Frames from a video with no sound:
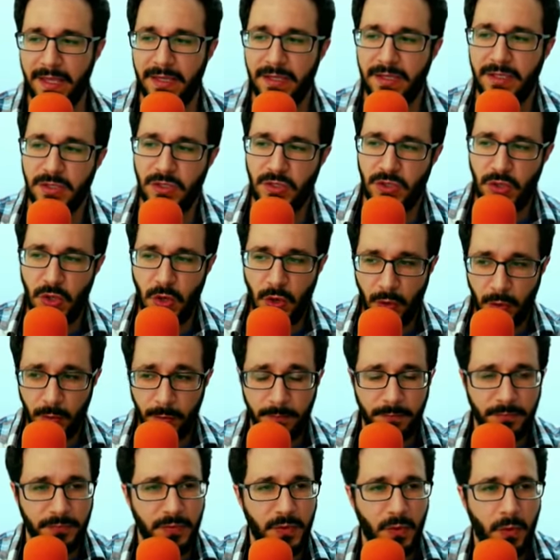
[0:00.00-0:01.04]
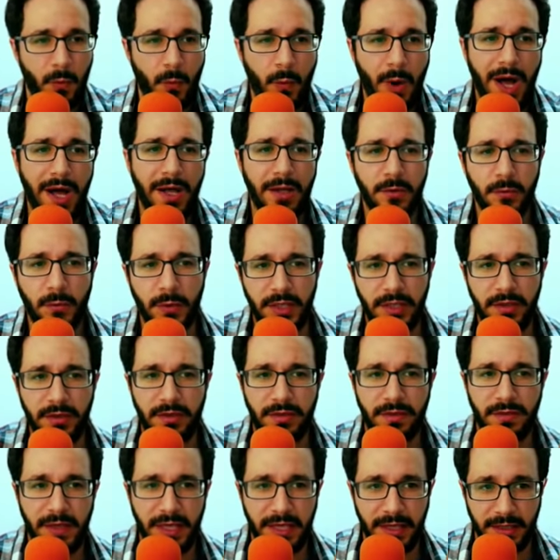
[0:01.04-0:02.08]
So, while we
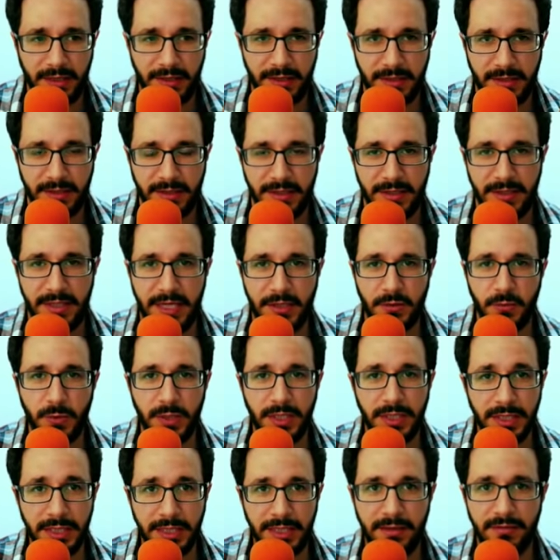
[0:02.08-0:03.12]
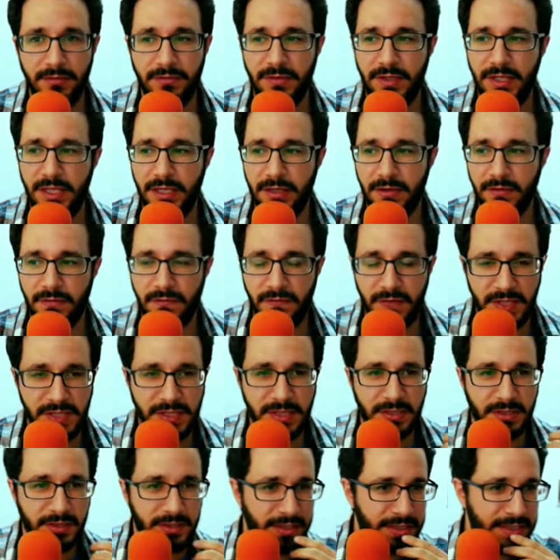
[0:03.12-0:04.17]
think that we live in a
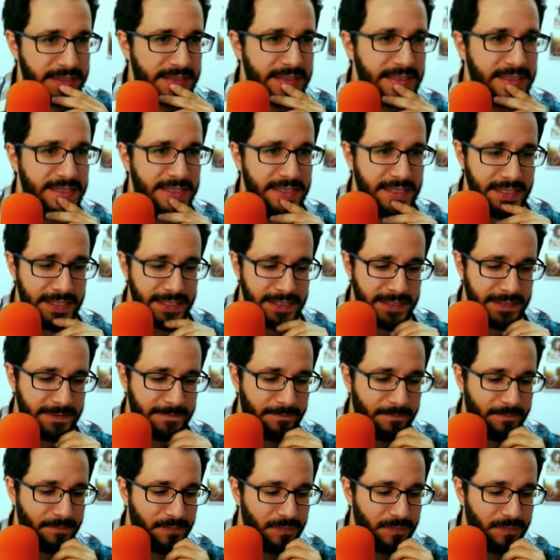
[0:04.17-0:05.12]
physical existence,